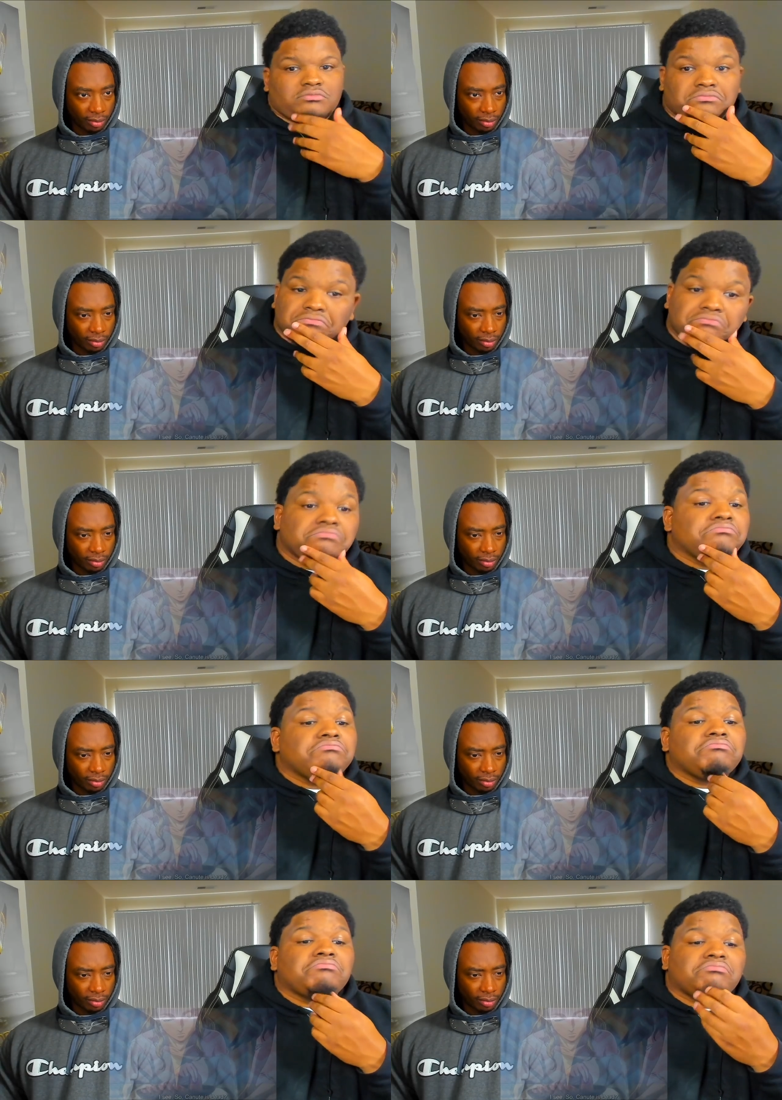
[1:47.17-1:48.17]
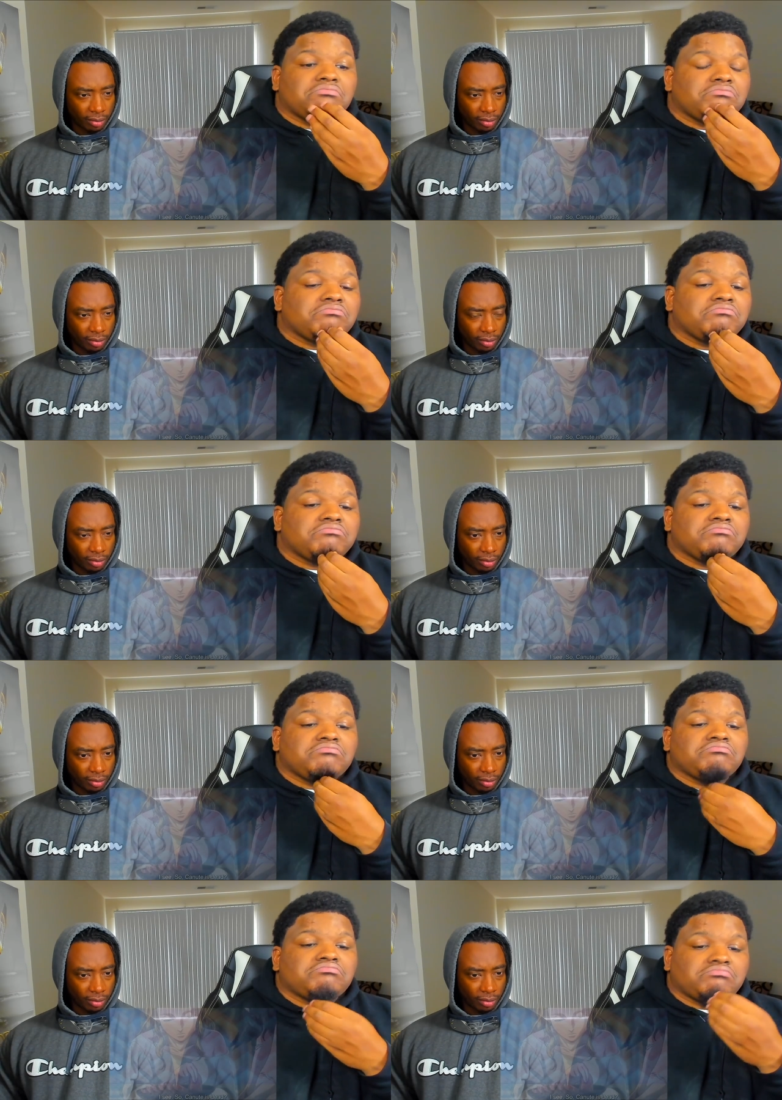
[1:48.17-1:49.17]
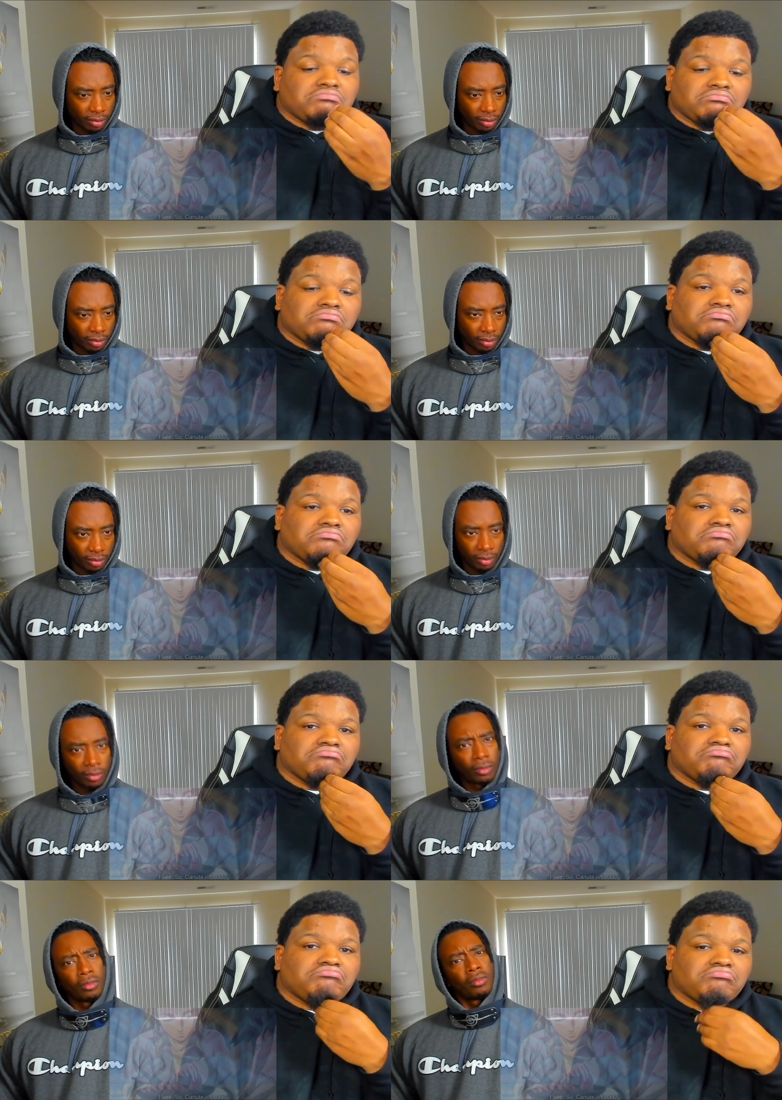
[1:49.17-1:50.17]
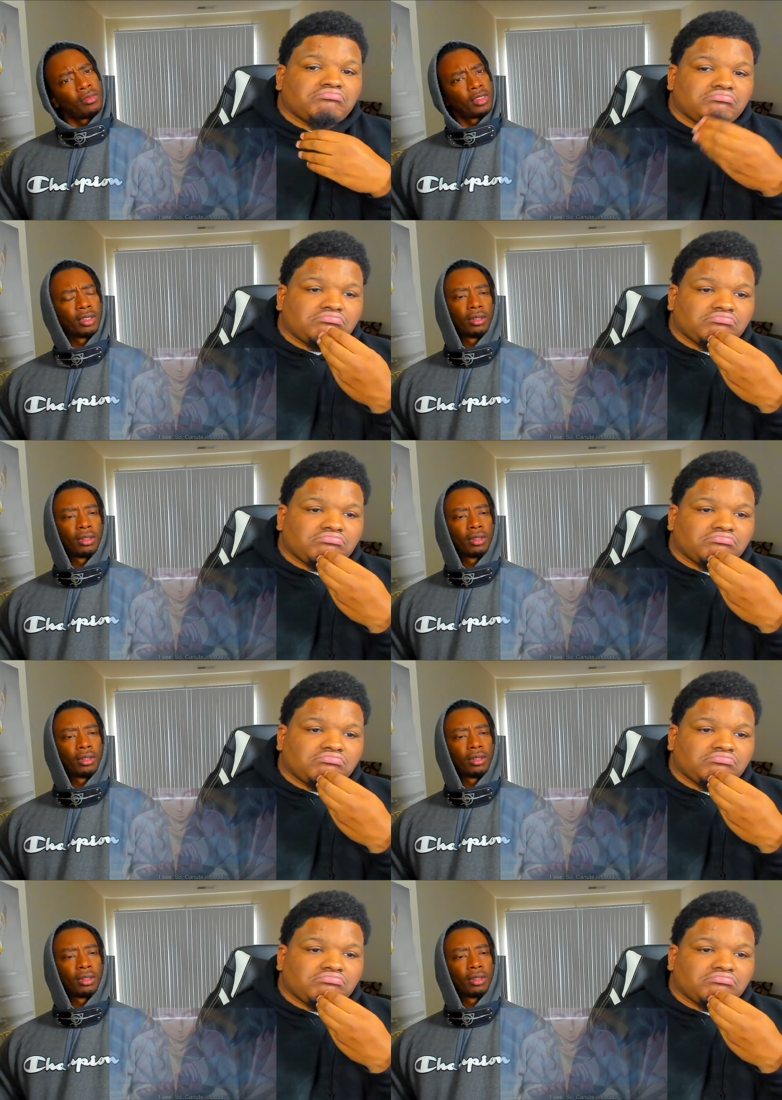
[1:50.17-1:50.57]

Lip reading: (no one is talking)